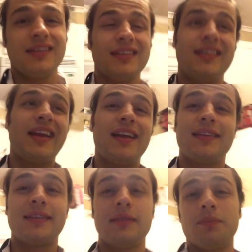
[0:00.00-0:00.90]
this, I
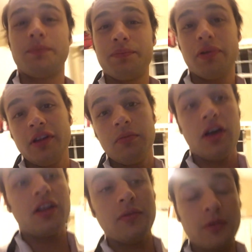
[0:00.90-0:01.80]
guess, pretty
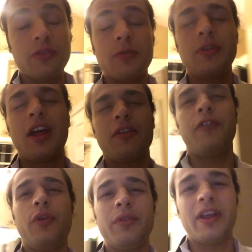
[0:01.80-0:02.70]
much. Uh, it was not a
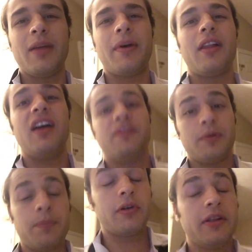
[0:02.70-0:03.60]
full day of my life,
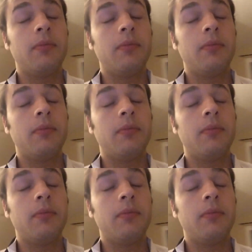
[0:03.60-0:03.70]
but pretty